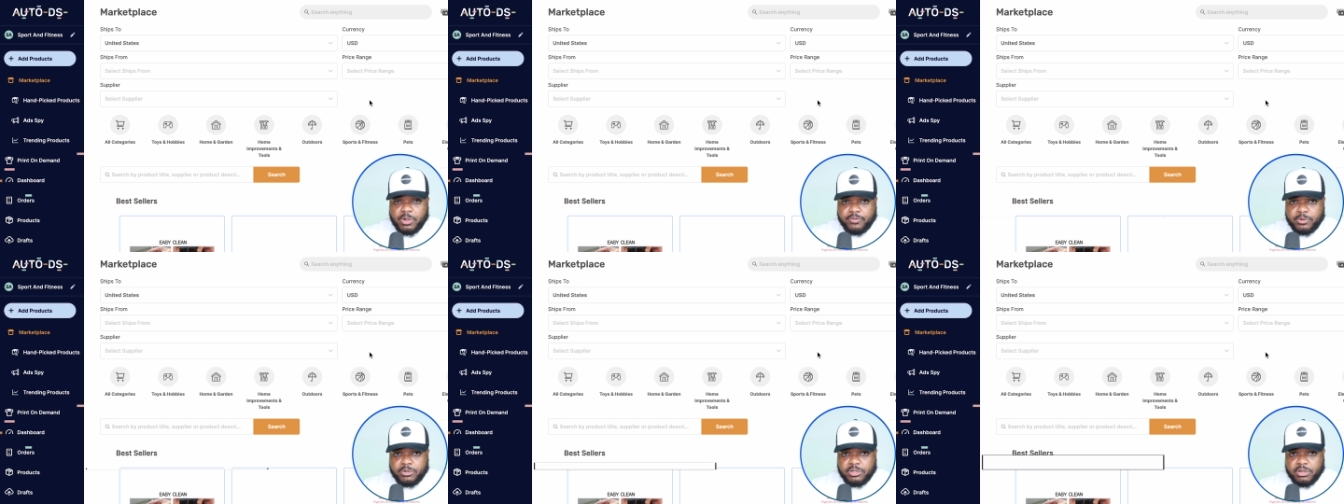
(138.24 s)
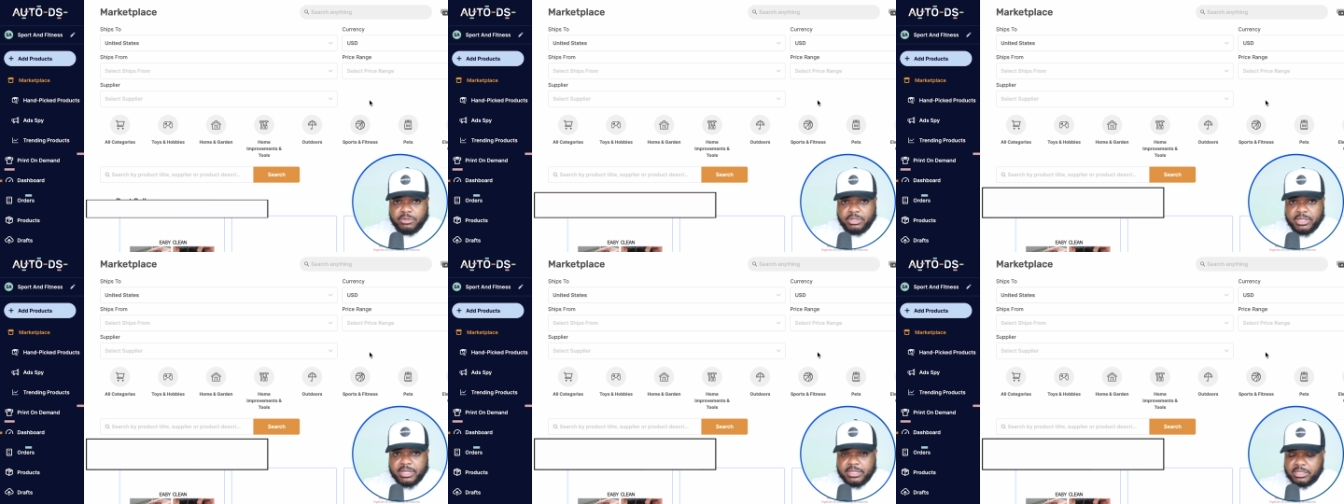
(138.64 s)
with
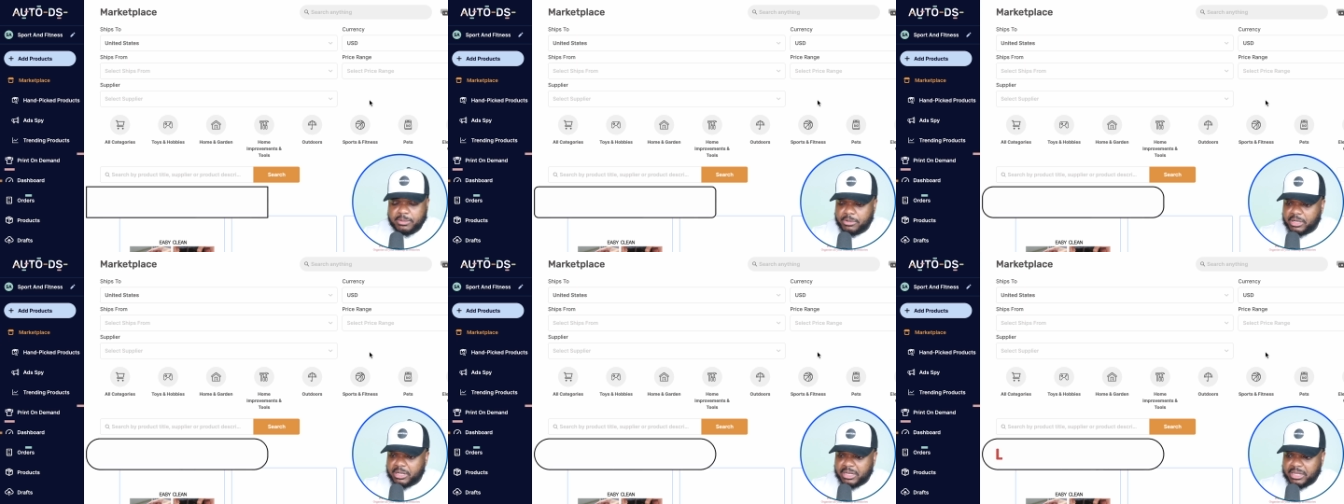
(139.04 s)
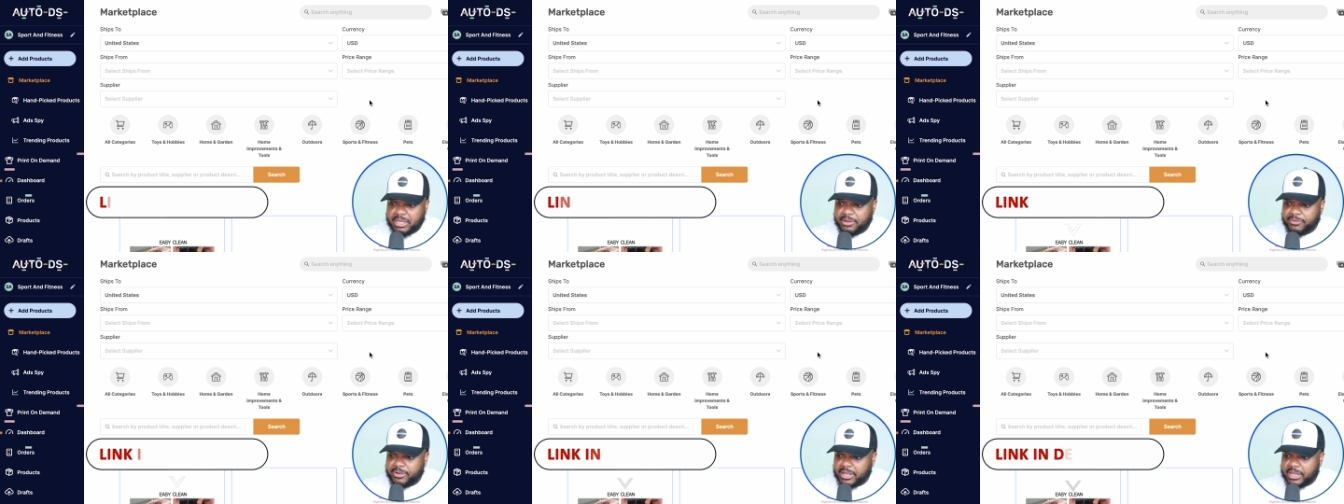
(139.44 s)
AutoDS, I'm going to
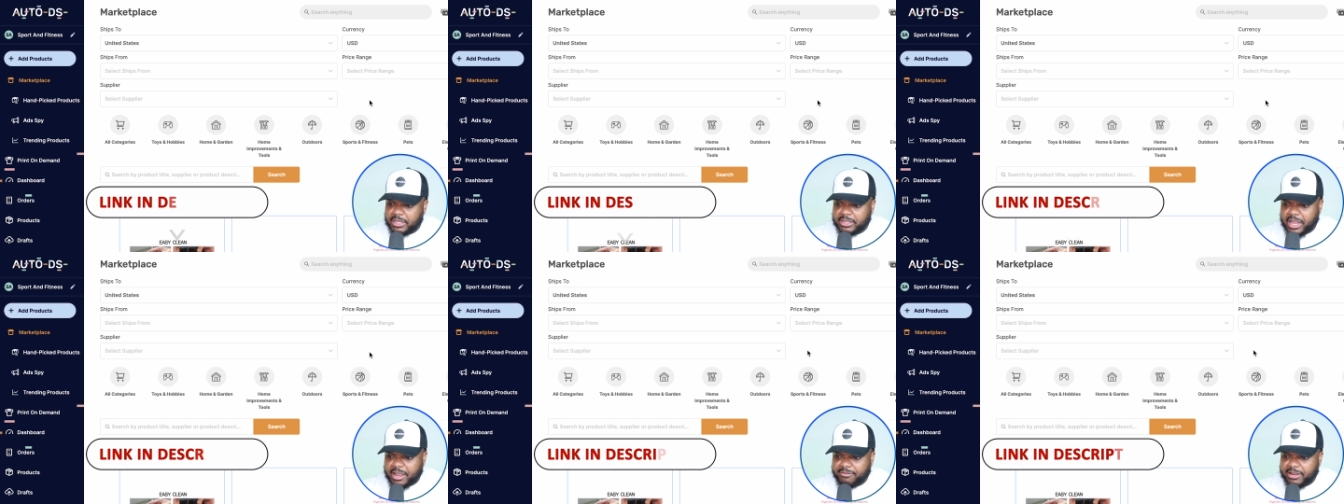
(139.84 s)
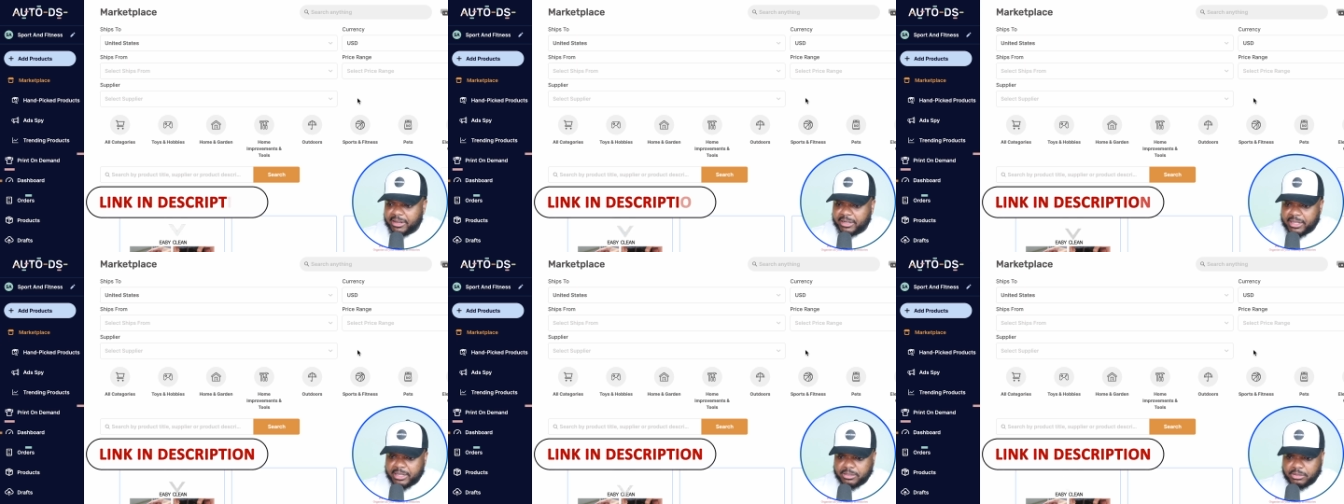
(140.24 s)
leave a
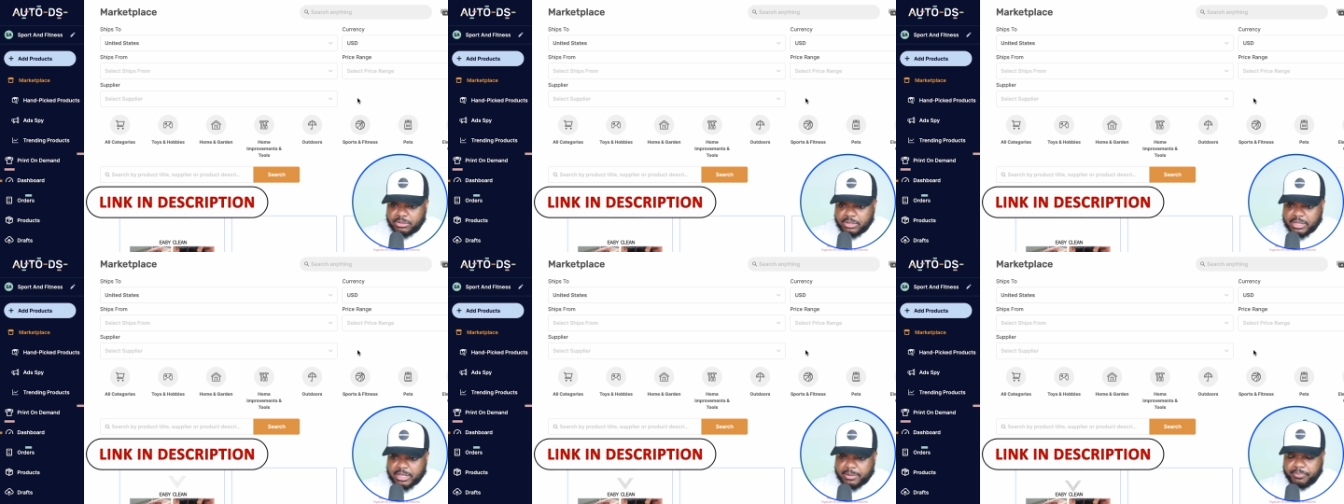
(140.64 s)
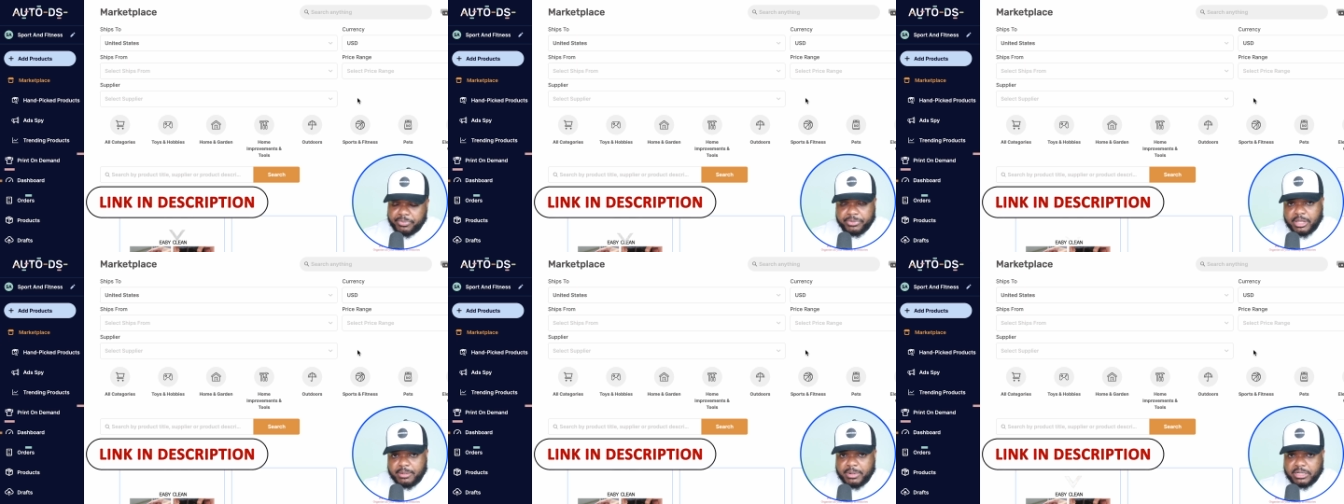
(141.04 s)
direct link to them
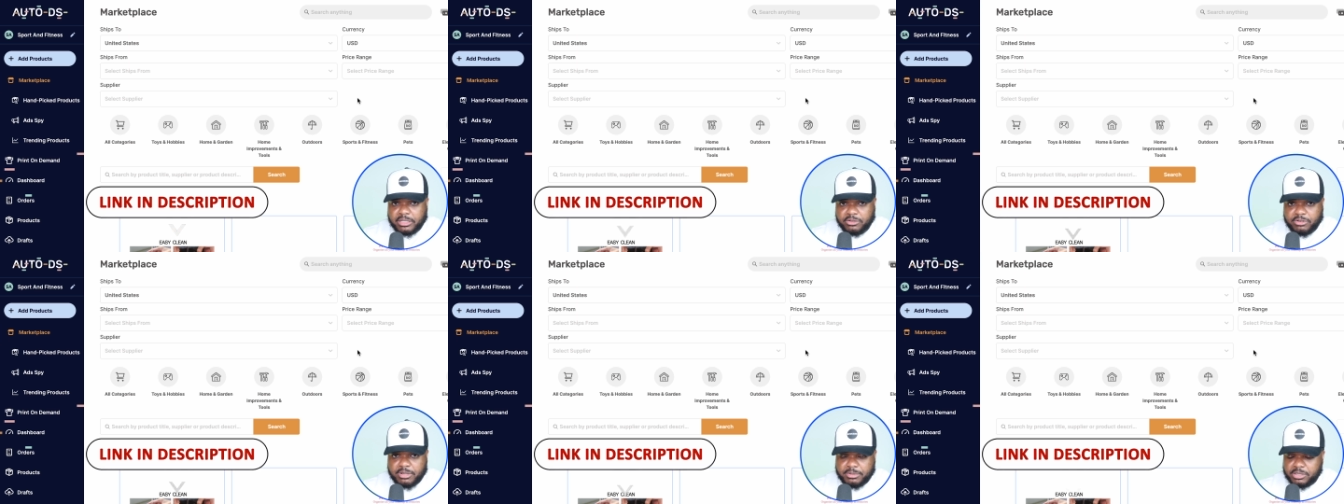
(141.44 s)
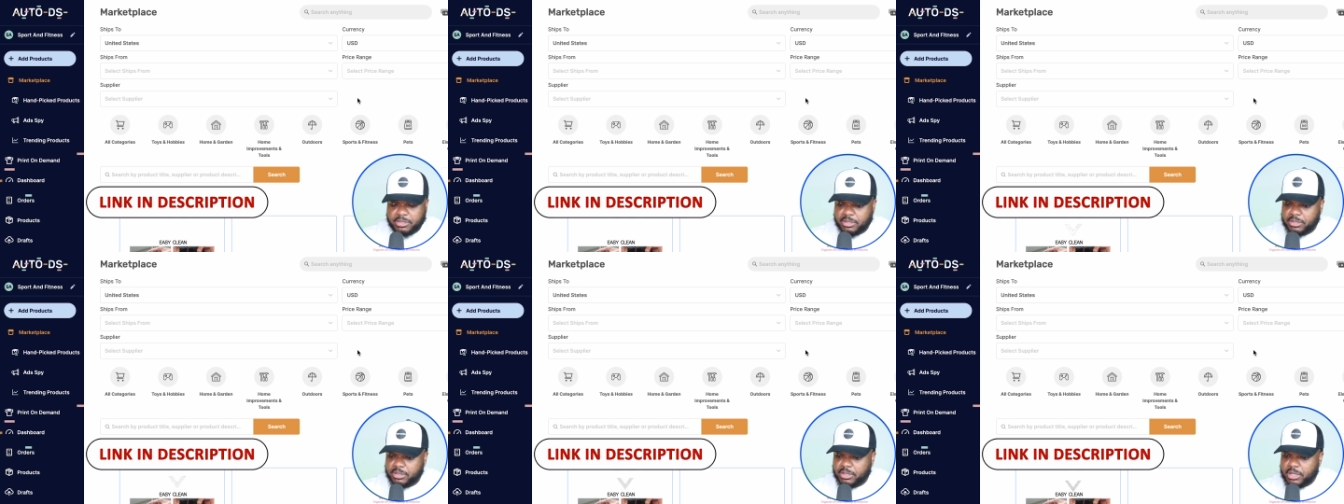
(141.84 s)
in my
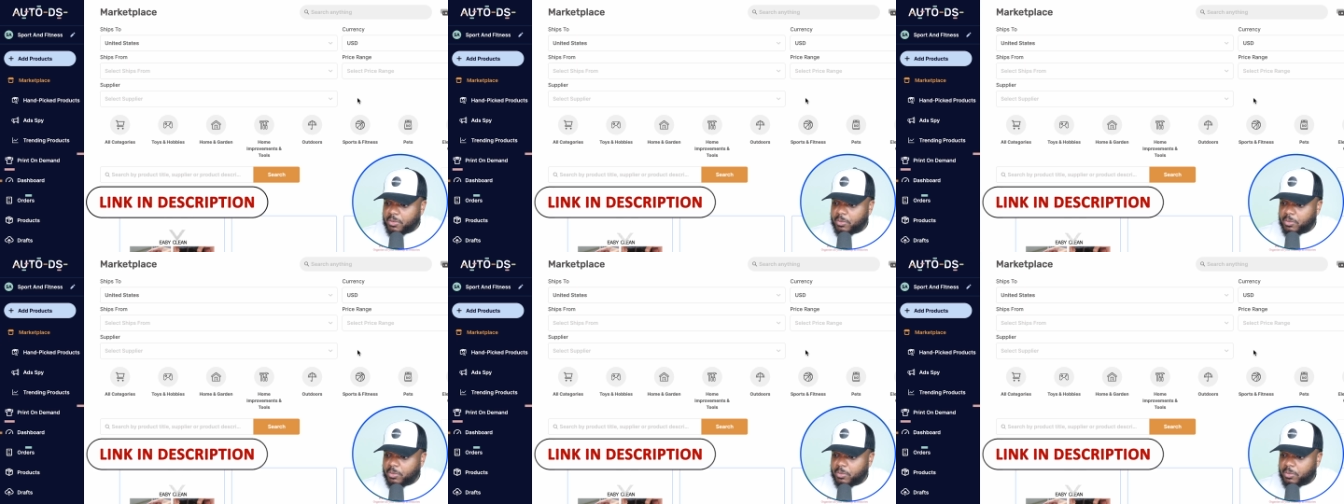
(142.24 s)
description.